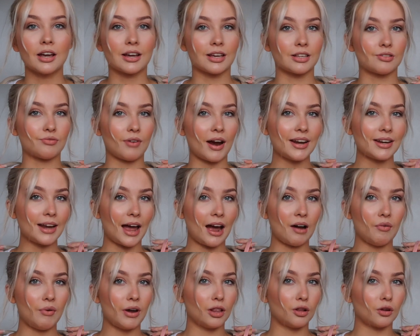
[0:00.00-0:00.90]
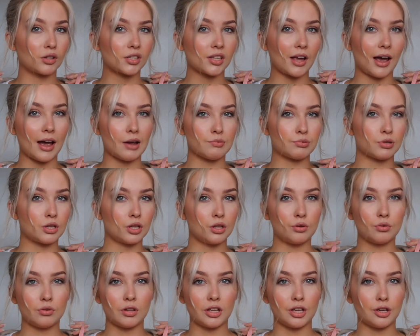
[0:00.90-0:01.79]
because right now it looks
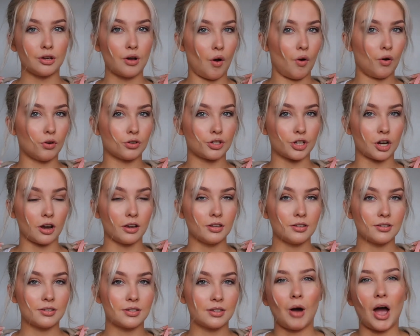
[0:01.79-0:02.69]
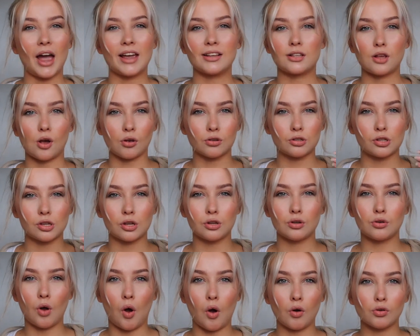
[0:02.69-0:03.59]
absolutely gorgeous. But it's also
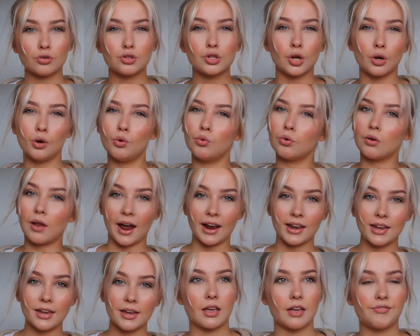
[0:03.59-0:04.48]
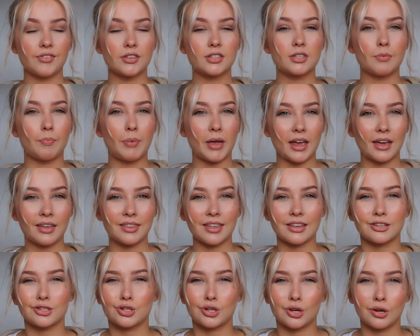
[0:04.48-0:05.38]
not too light. If it's a pink
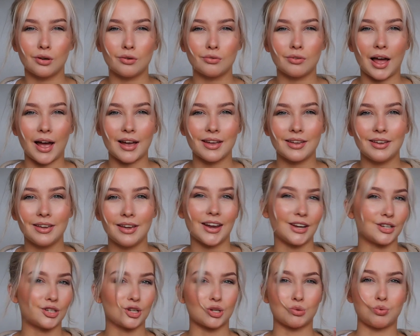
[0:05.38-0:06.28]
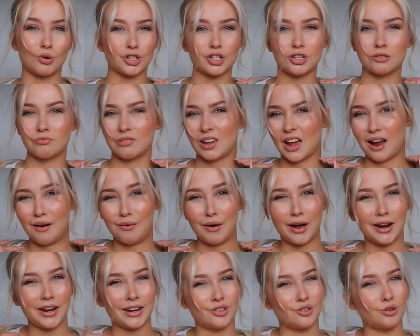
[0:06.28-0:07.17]
that's too light, it just washes me out
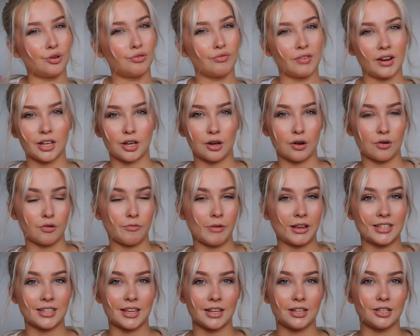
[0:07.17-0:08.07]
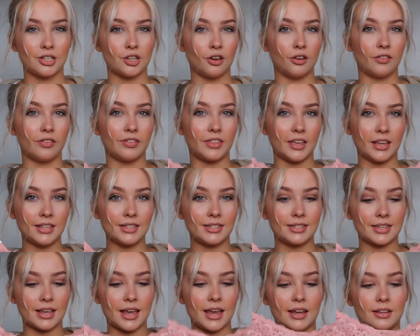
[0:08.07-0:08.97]
and it don't really go with my skin tone.
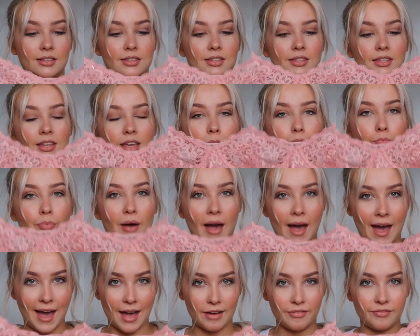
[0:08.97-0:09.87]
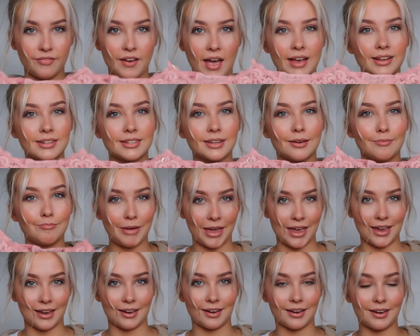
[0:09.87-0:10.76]
This is the perfect
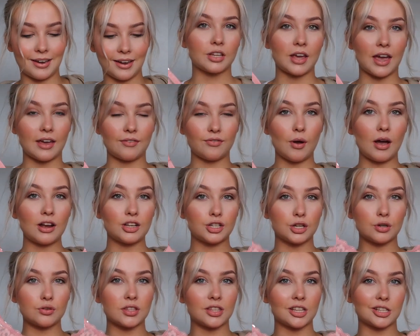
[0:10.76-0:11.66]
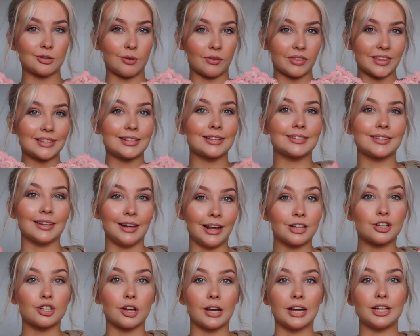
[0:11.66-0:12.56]
pink. But yeah, if you are choosing this one, this is
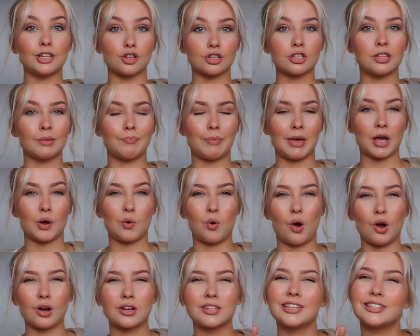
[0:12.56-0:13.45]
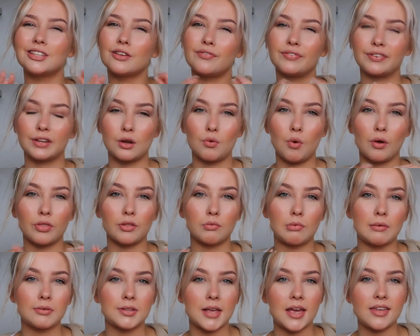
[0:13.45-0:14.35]
literally just the pink one because there's a few on the
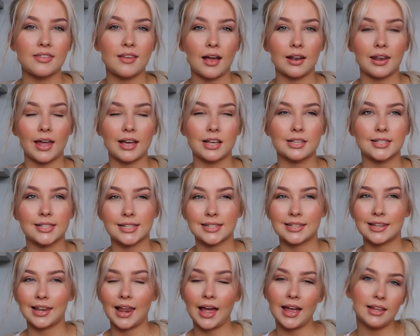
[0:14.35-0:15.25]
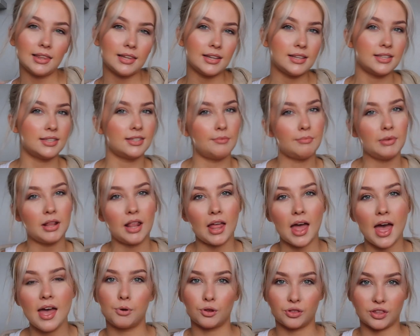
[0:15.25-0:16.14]
website that are like slightly
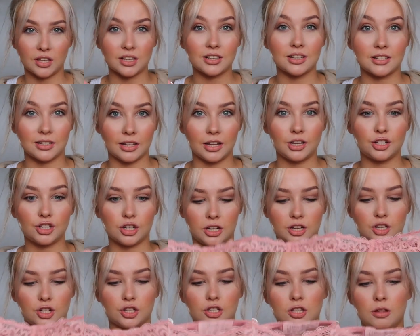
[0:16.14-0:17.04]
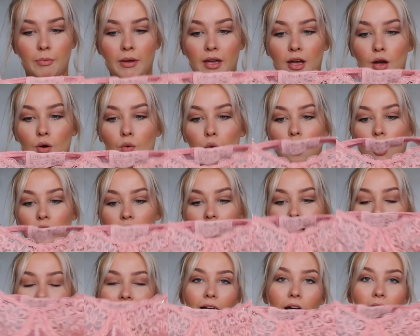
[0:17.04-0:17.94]
similar, but this is literally just the pink one.
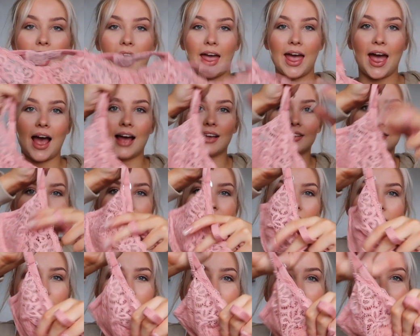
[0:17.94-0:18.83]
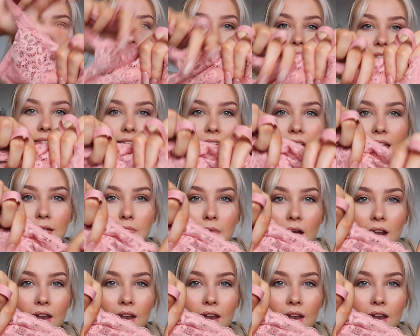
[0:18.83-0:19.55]
It has the exact same